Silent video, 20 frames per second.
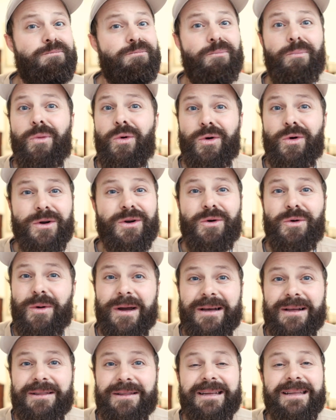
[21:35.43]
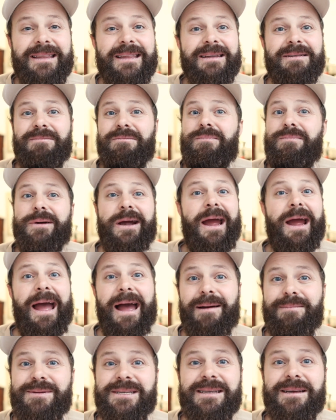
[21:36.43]
more quickly than
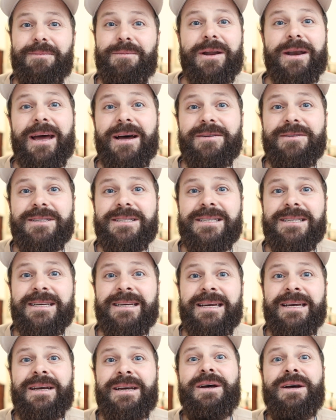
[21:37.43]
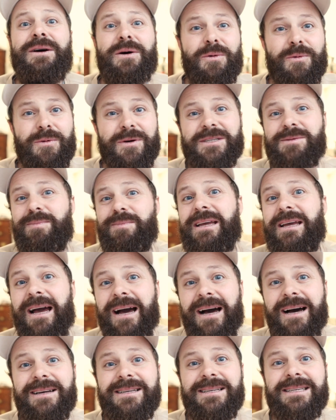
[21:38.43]
perhaps someone else was
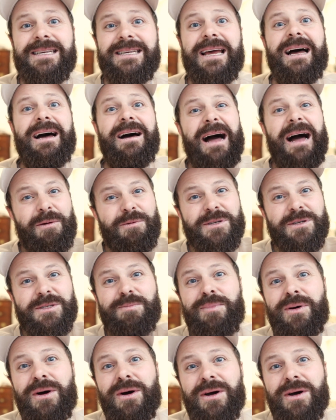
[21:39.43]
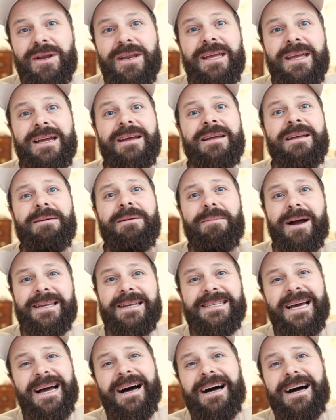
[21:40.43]
because I was putting my
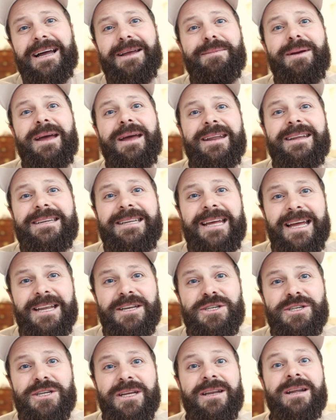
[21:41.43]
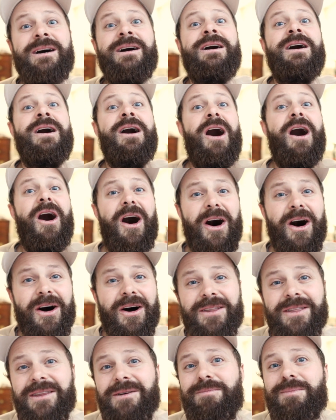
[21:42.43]
time and attention
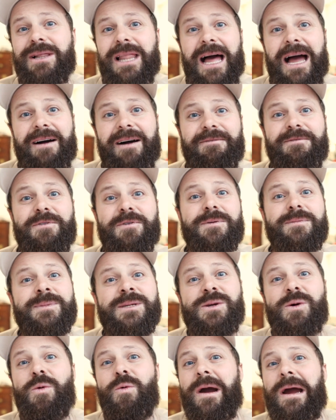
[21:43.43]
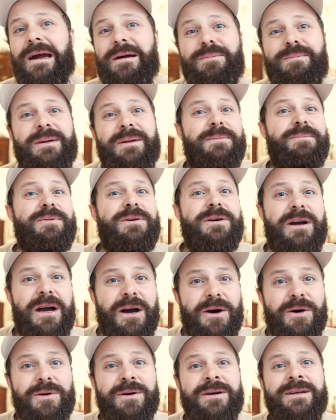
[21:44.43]
on the platforms where people
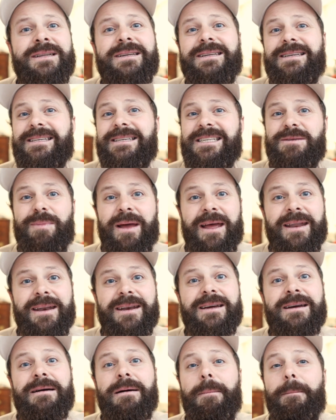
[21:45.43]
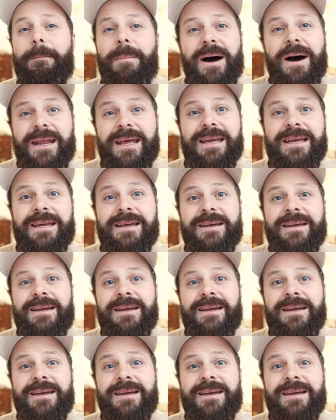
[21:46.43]
go to spend money.